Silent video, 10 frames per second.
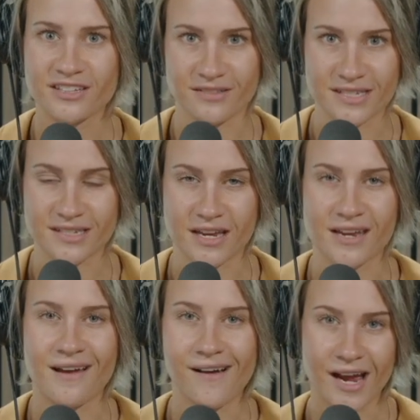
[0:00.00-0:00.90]
on the
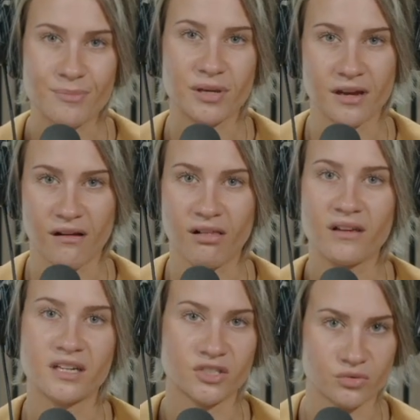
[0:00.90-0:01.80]
skin, IPL
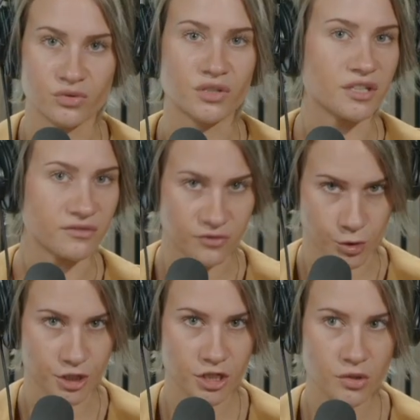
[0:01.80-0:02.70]
is really
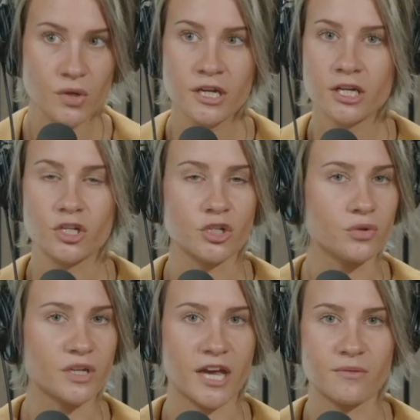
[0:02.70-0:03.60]
for you.
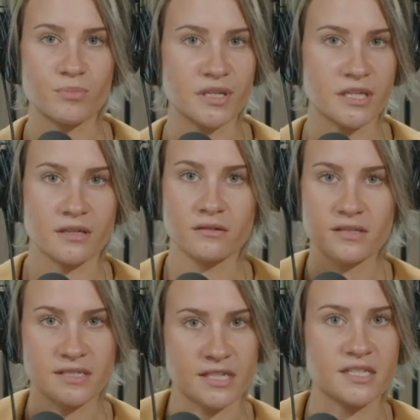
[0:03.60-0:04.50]
You can be
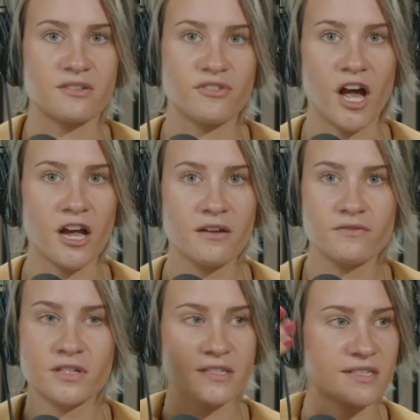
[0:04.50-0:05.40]
65,
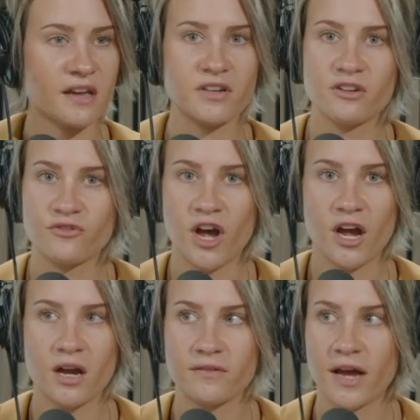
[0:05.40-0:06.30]

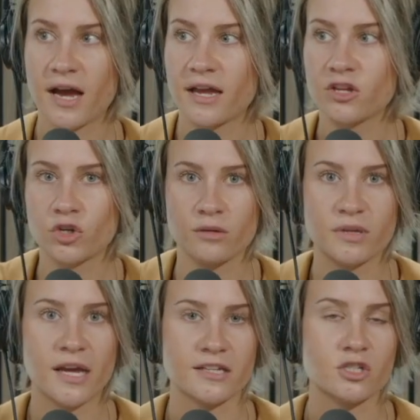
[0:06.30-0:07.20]
75, you can
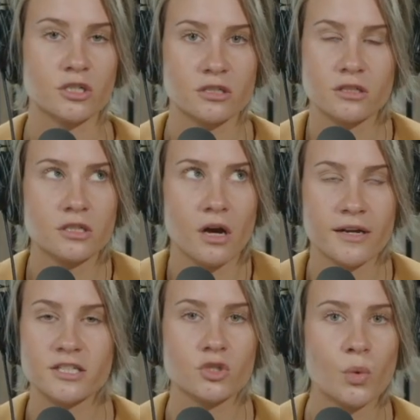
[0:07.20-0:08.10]
be as young
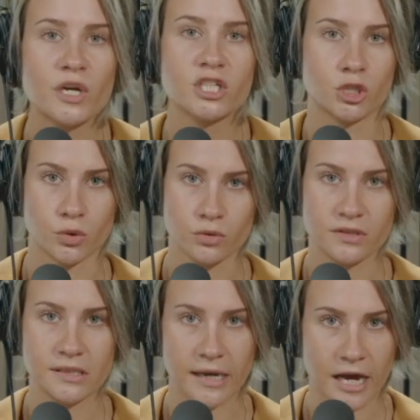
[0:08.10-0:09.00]
as 22
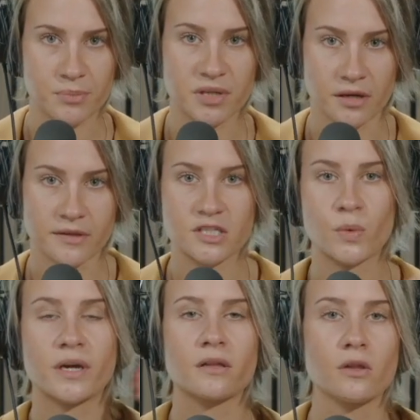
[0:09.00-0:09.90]
to get IPL. That's
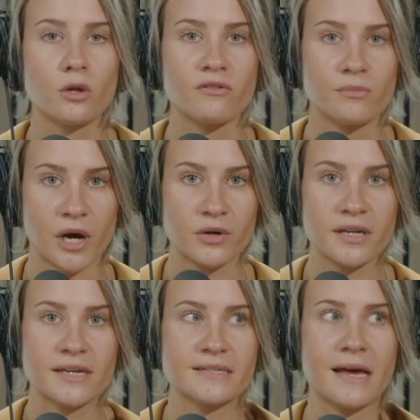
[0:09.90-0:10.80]
what I love about
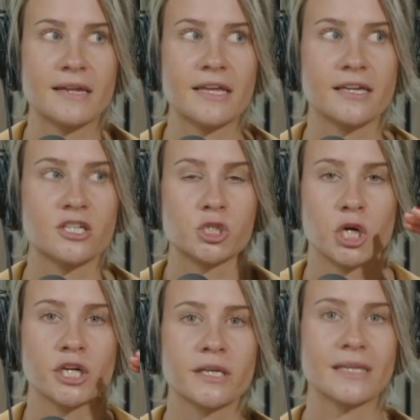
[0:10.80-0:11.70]
it, is that it can
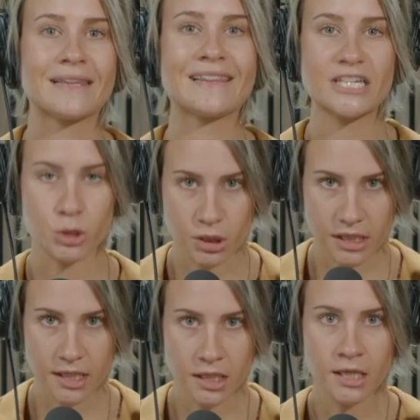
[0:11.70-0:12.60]
target literally